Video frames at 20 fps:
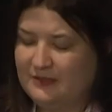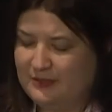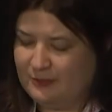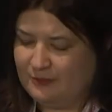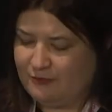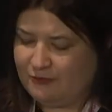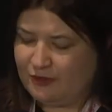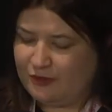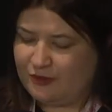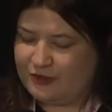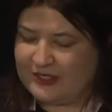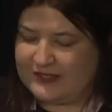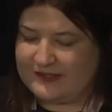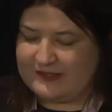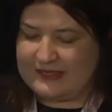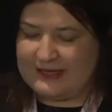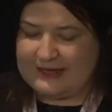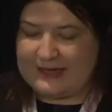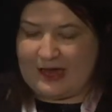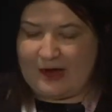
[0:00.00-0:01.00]

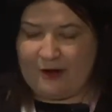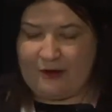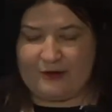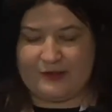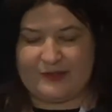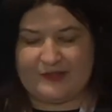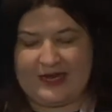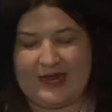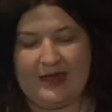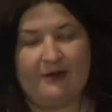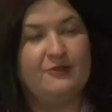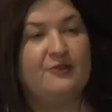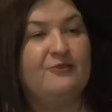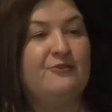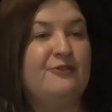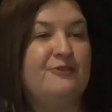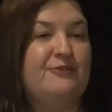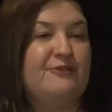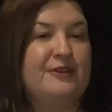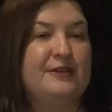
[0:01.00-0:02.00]
projects like ours have to
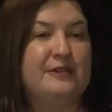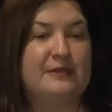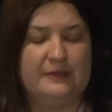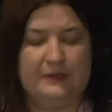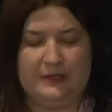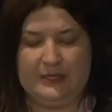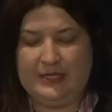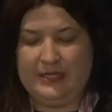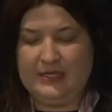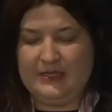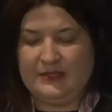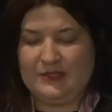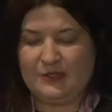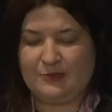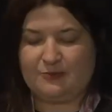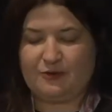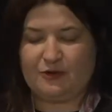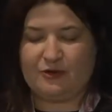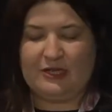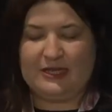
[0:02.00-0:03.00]
fulfill this
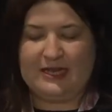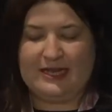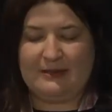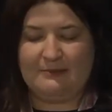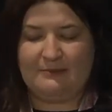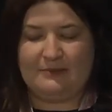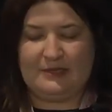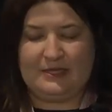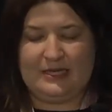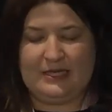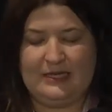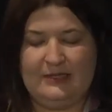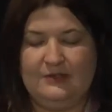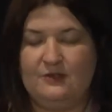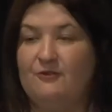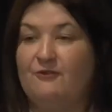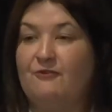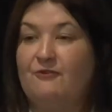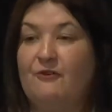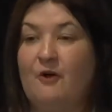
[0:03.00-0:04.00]
proclaimed need
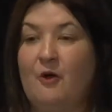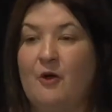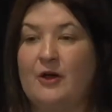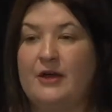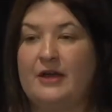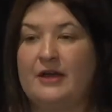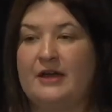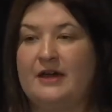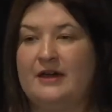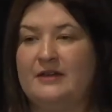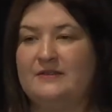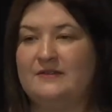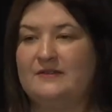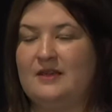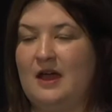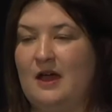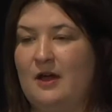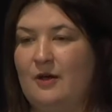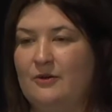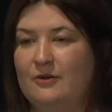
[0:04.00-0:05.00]
to forecast
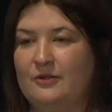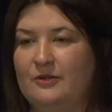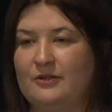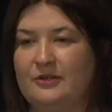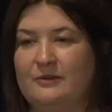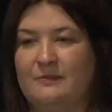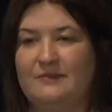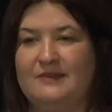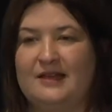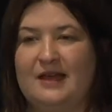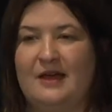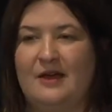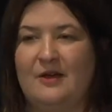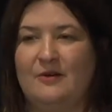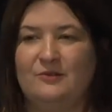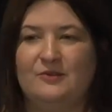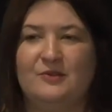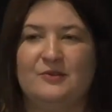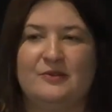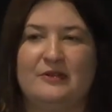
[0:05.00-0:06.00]
the outcome
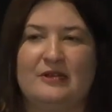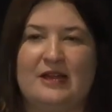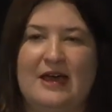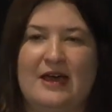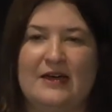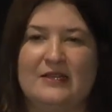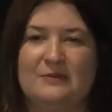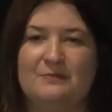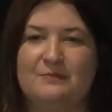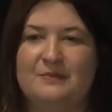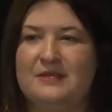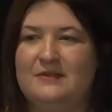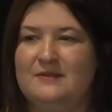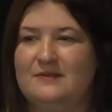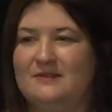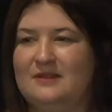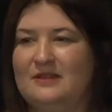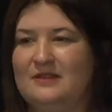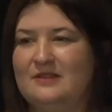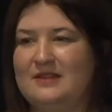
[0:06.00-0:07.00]
down to the last
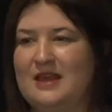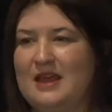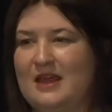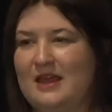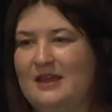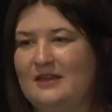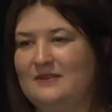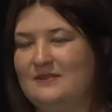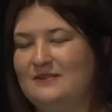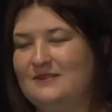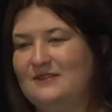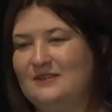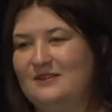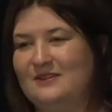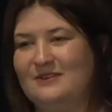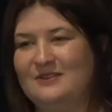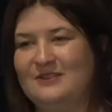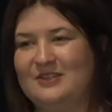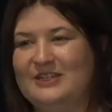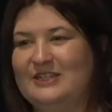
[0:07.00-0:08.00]
bits and dates
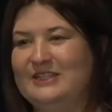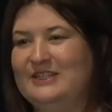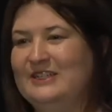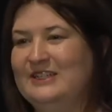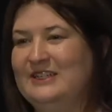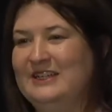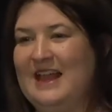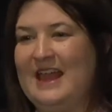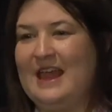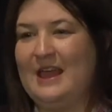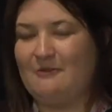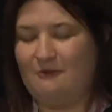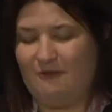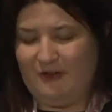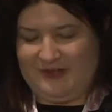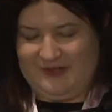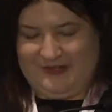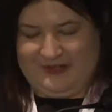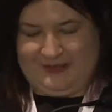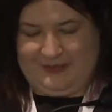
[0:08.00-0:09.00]
and
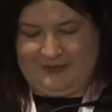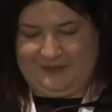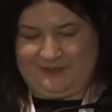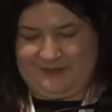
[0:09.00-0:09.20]
everything,